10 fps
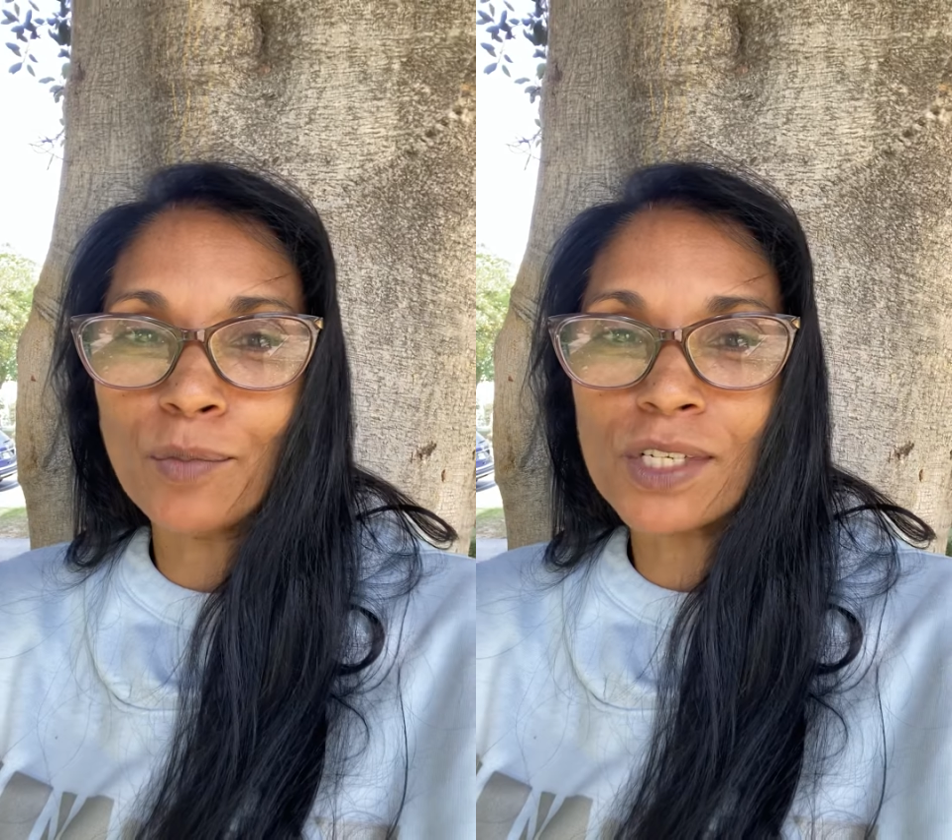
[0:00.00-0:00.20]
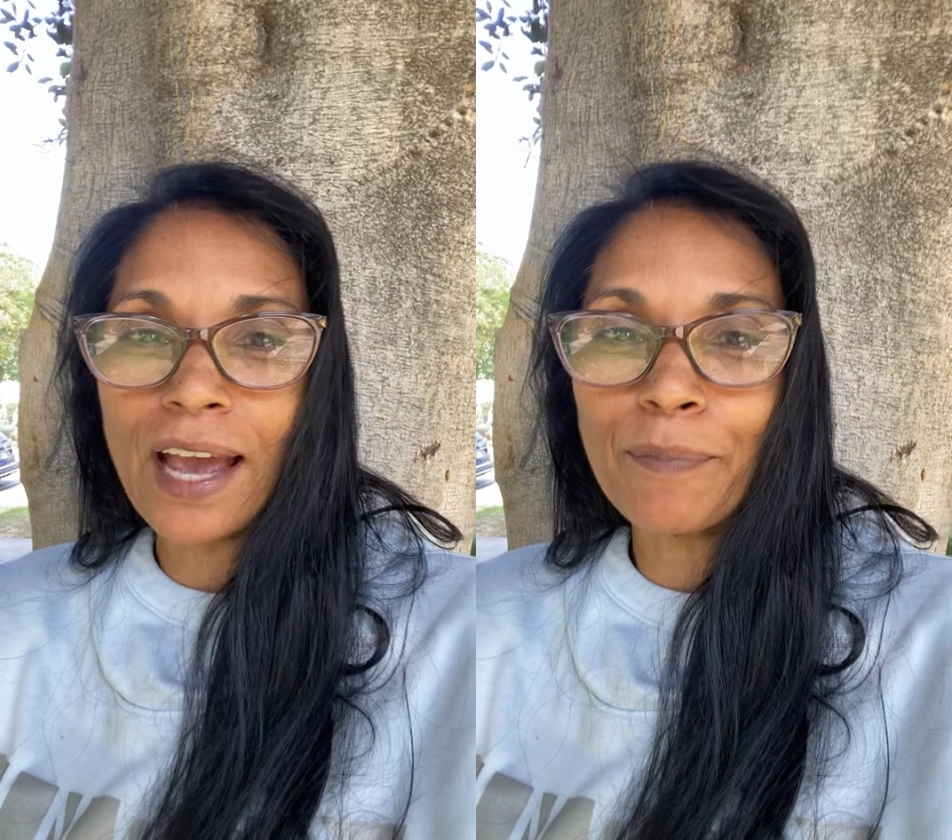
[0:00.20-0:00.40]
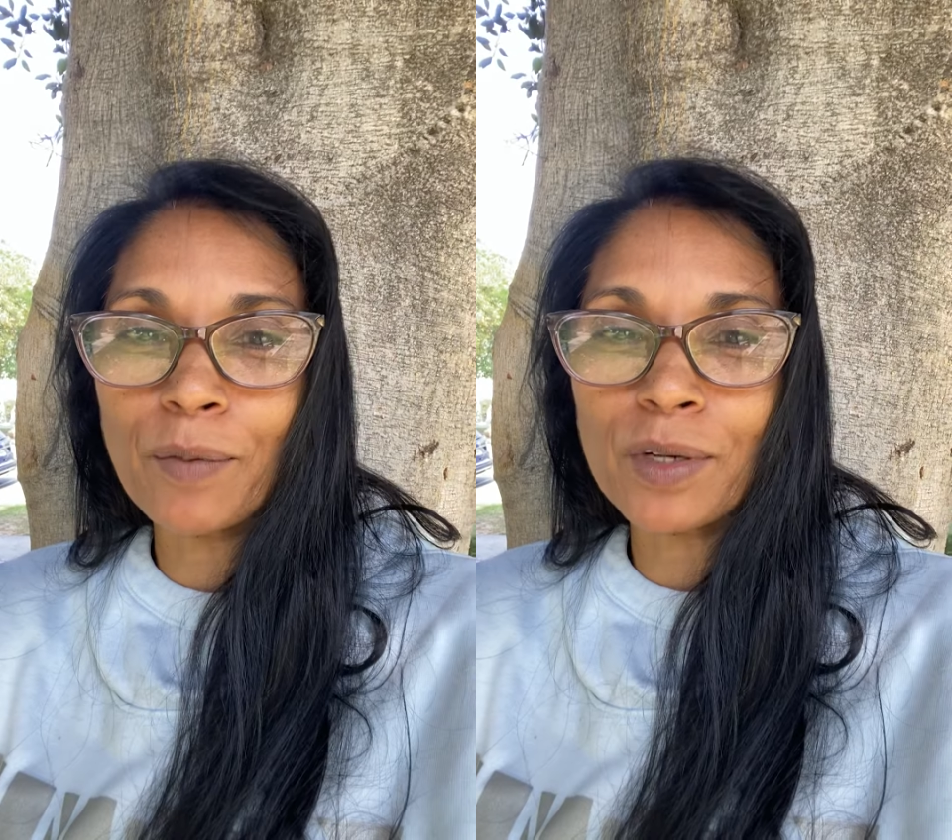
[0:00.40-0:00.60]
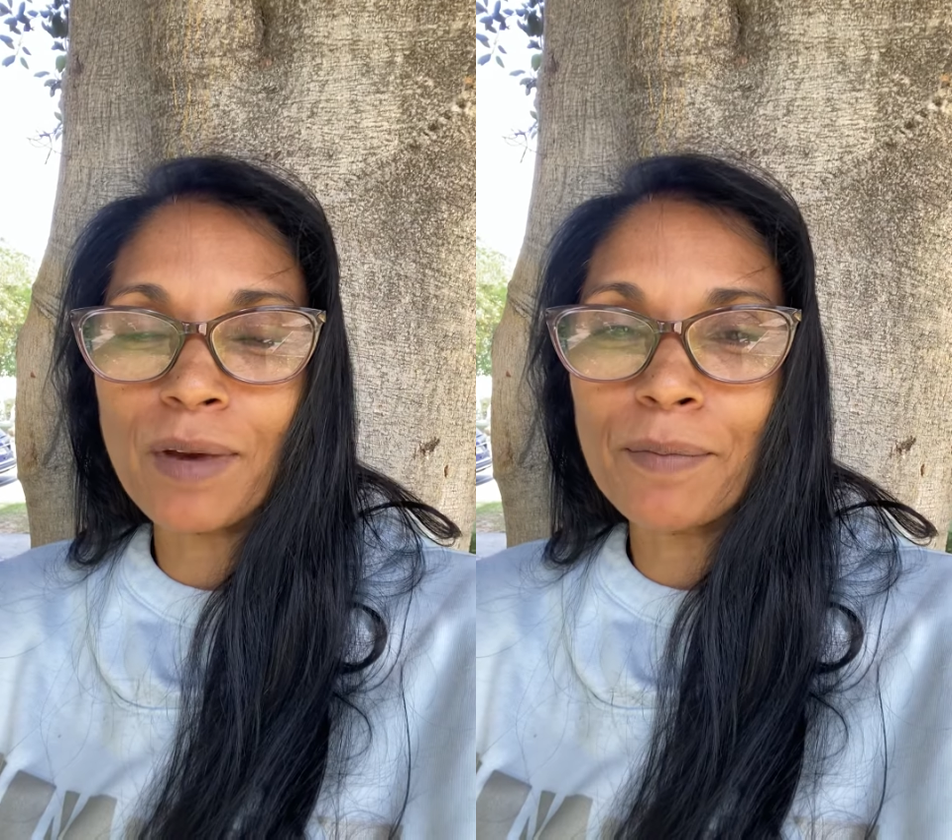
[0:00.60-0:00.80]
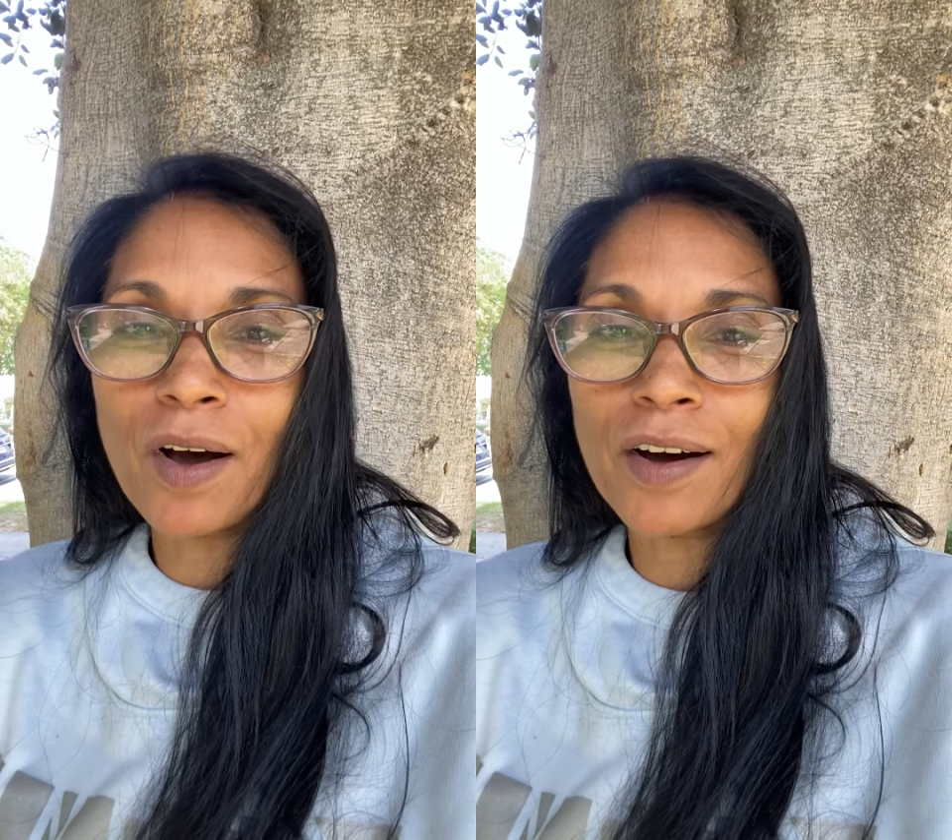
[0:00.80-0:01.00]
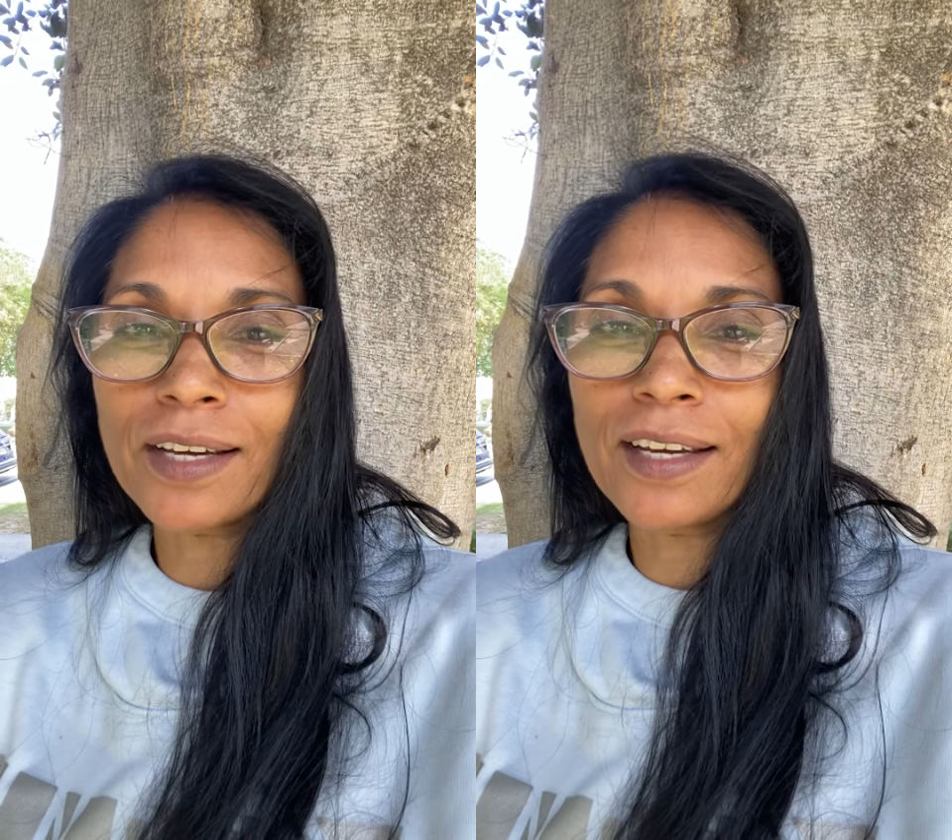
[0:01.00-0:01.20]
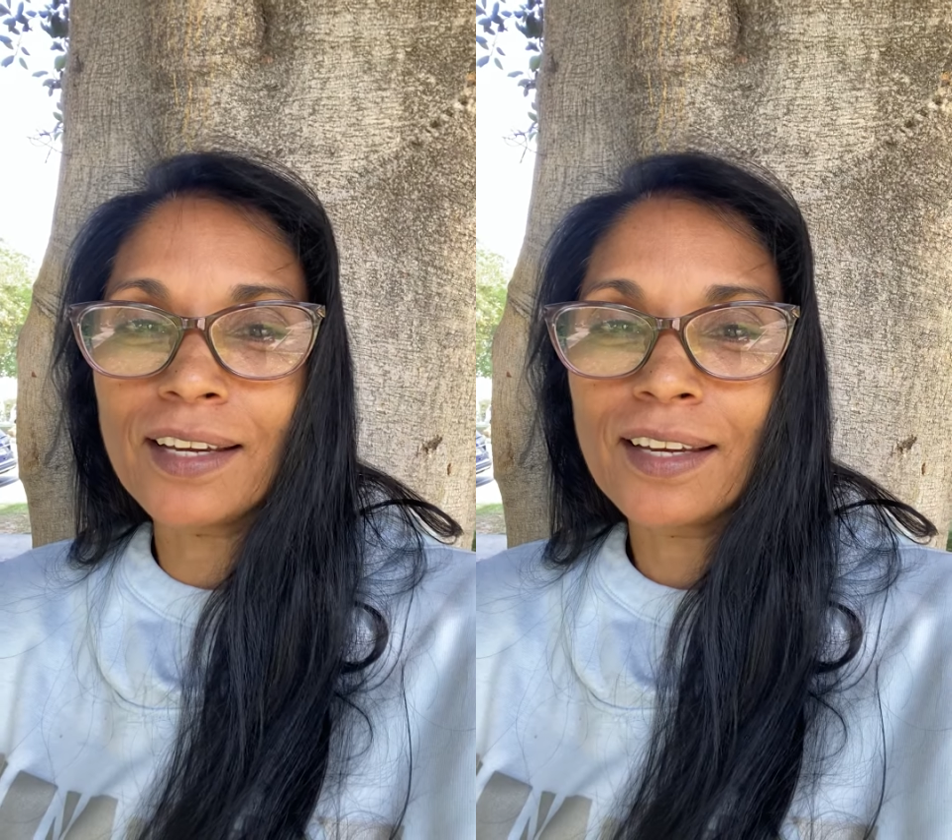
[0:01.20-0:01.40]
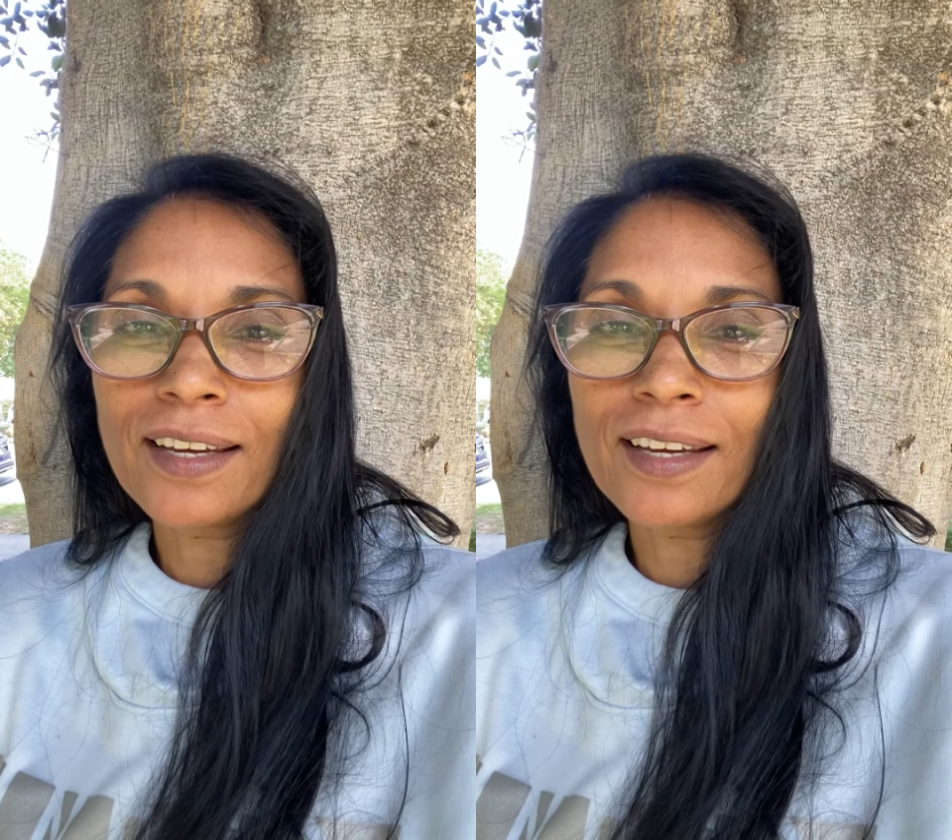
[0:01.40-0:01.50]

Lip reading: What's happening with my body?